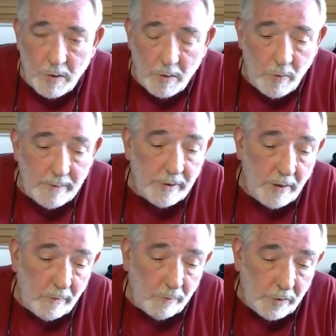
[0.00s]
Well, when
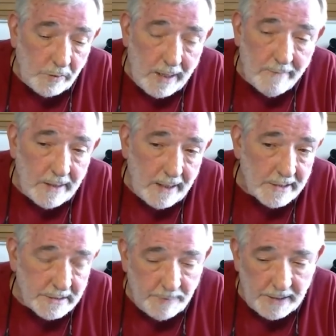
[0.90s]
you have an
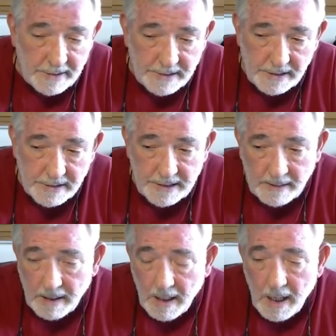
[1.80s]
ant species that